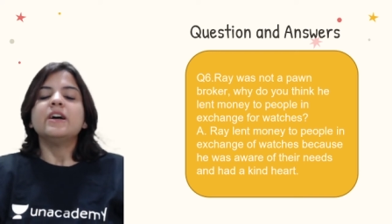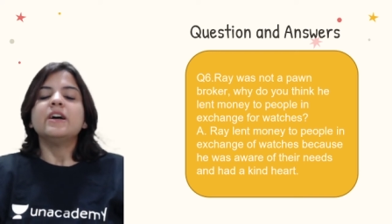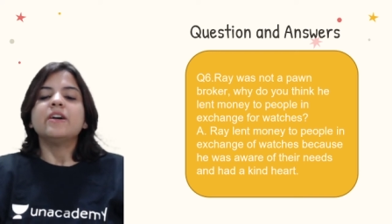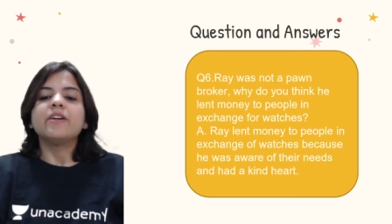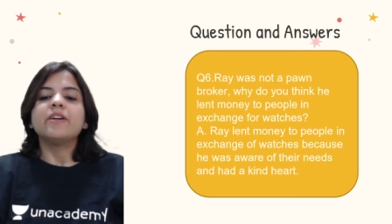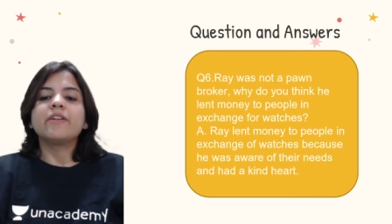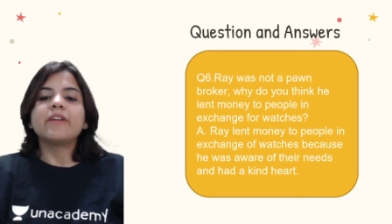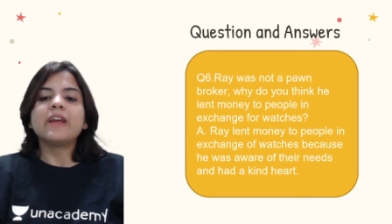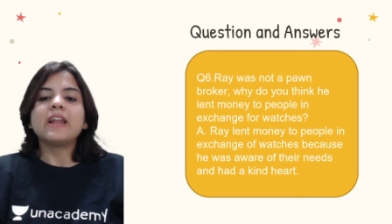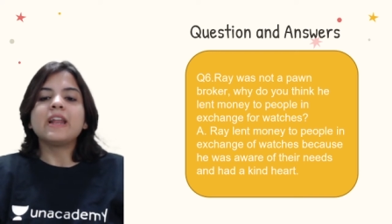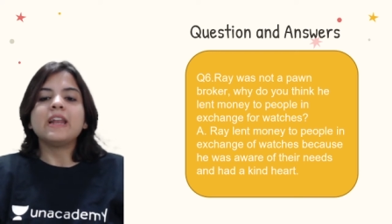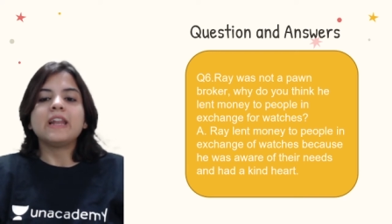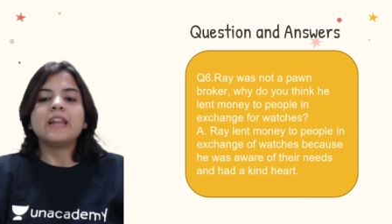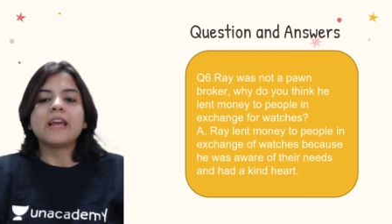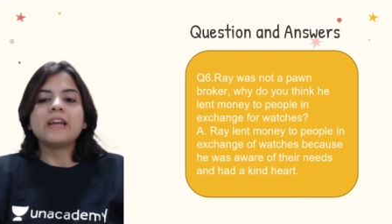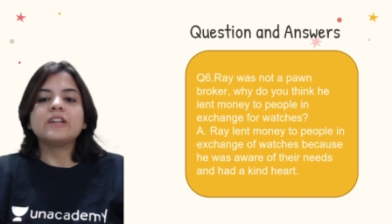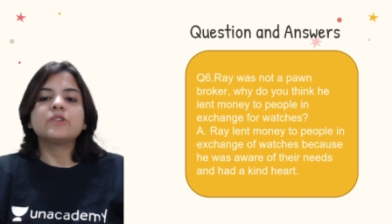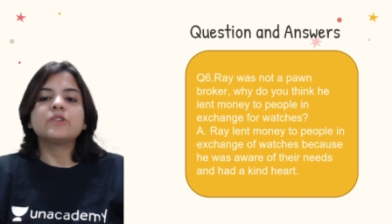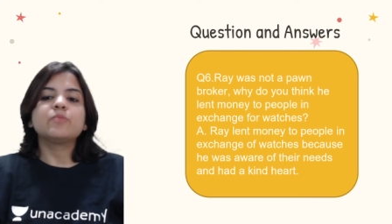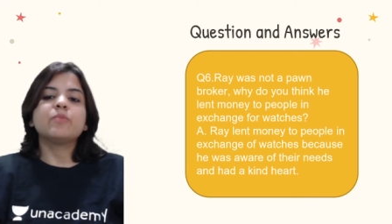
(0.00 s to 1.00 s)
Ray
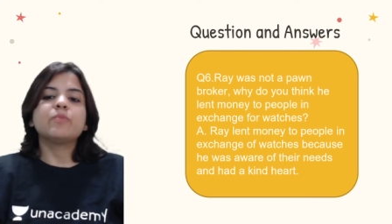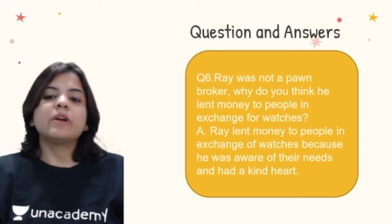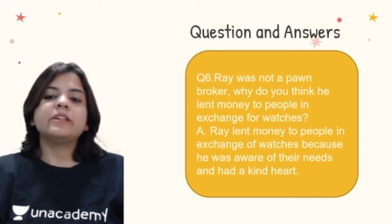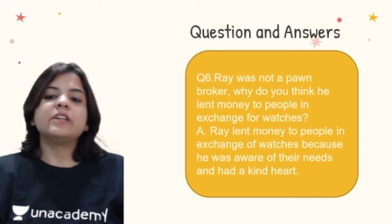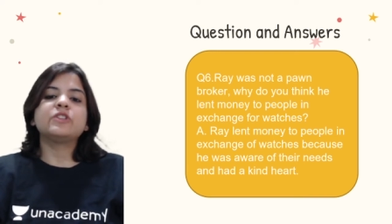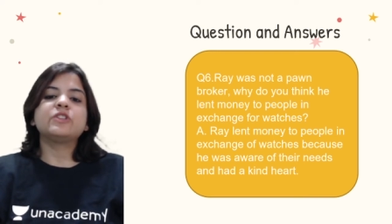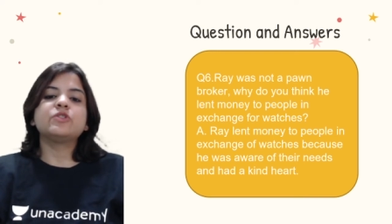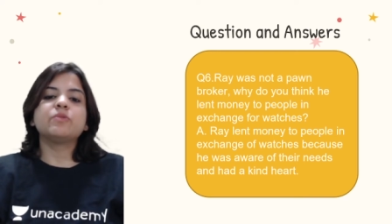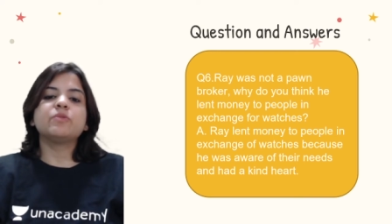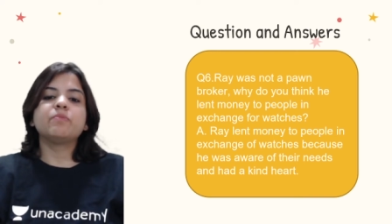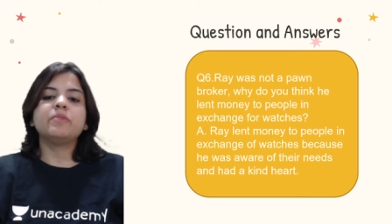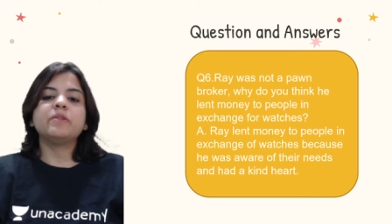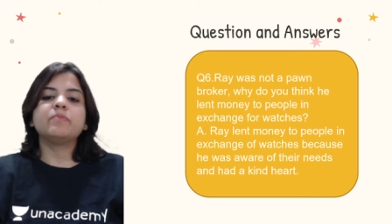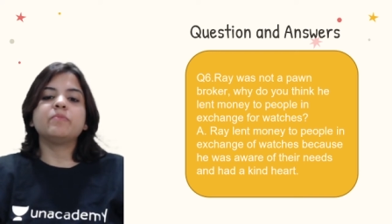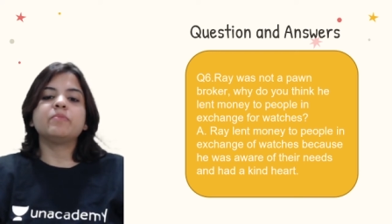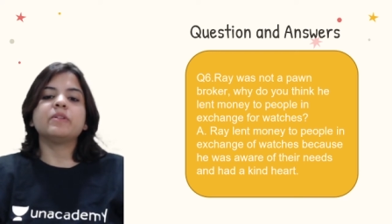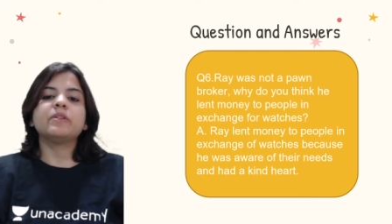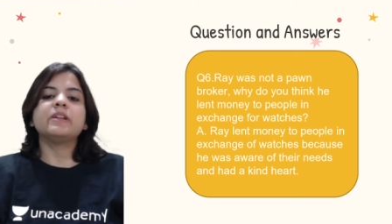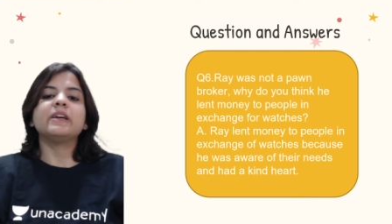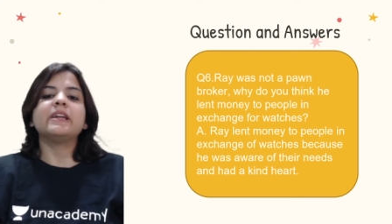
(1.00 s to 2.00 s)
lent money to
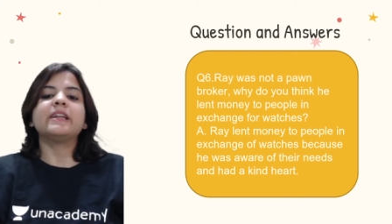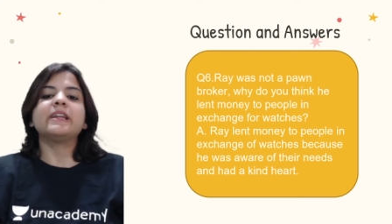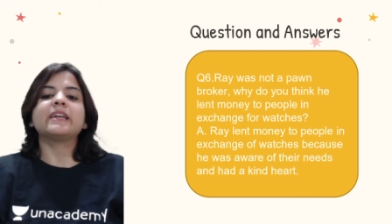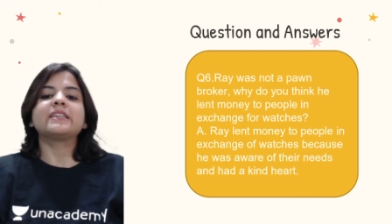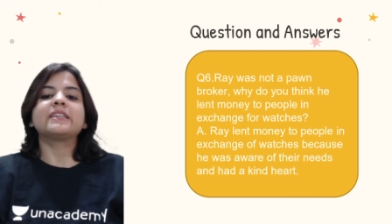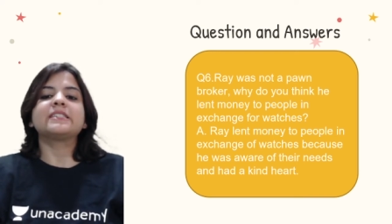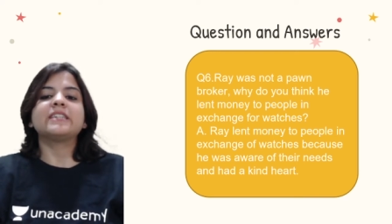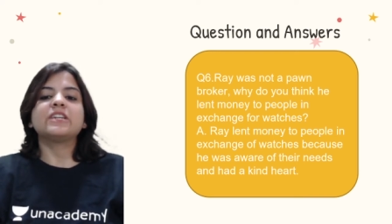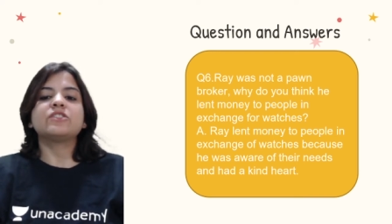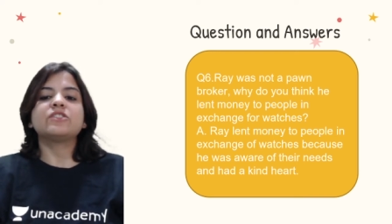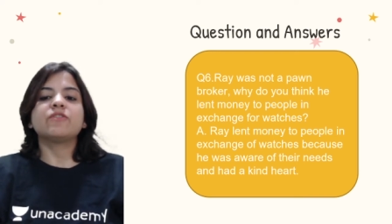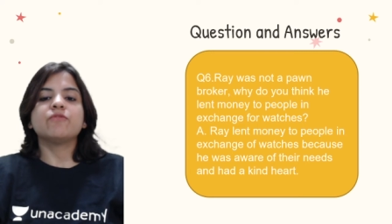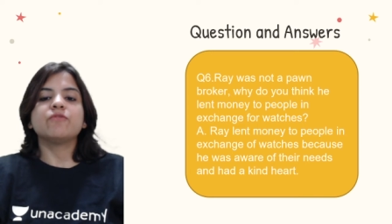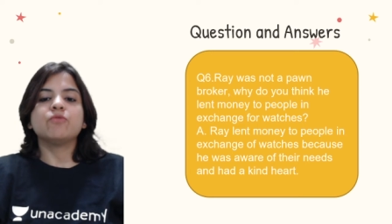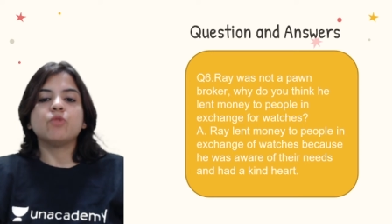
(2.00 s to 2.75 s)
people in exchange of